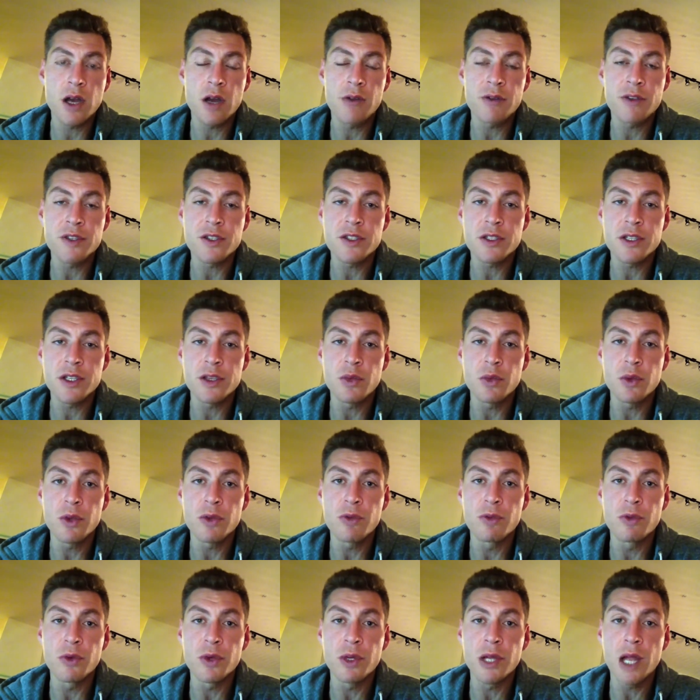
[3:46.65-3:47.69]
Obviously,
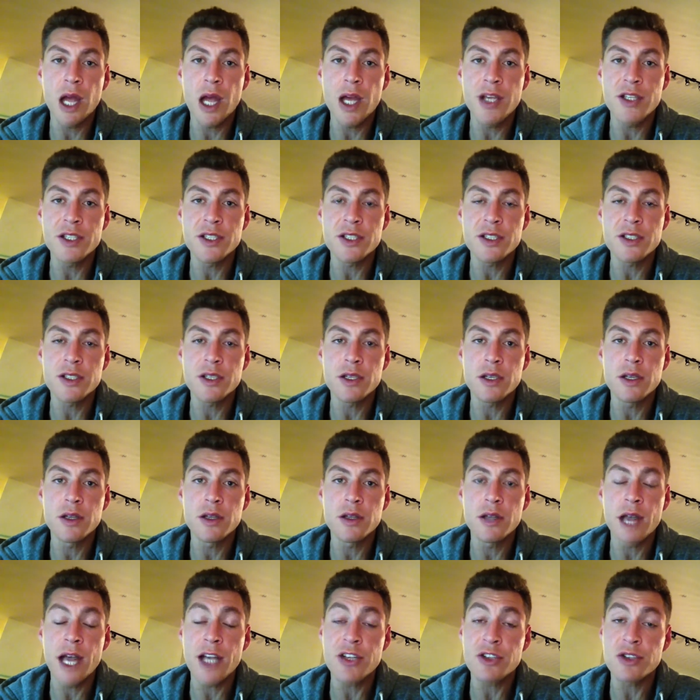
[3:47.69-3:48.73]
we've realized
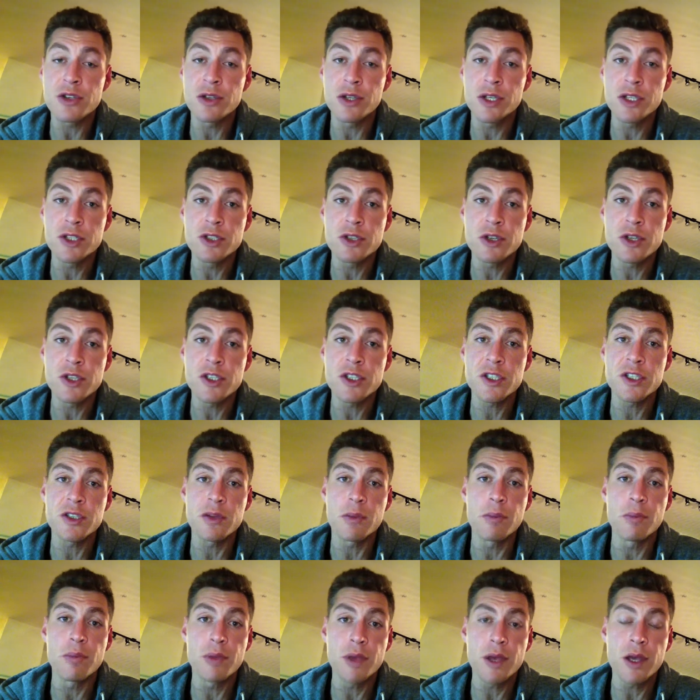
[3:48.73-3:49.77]
national interest is
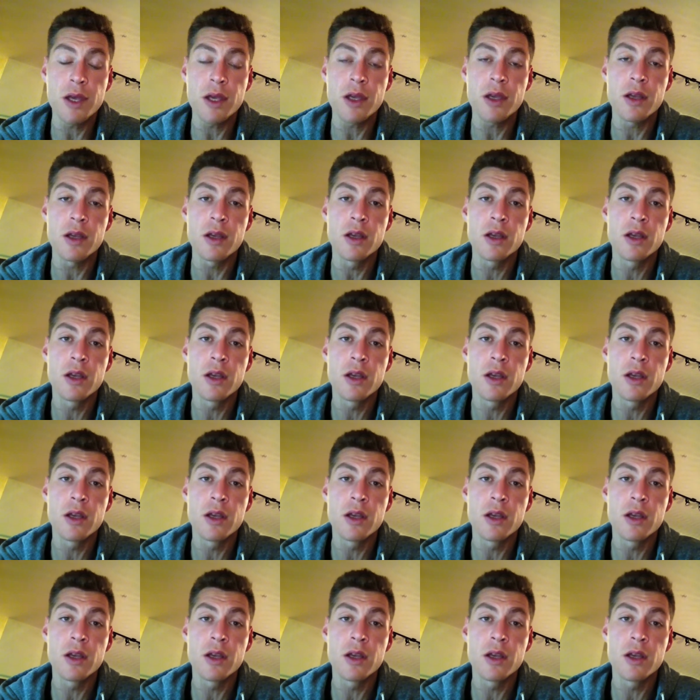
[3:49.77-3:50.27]
a big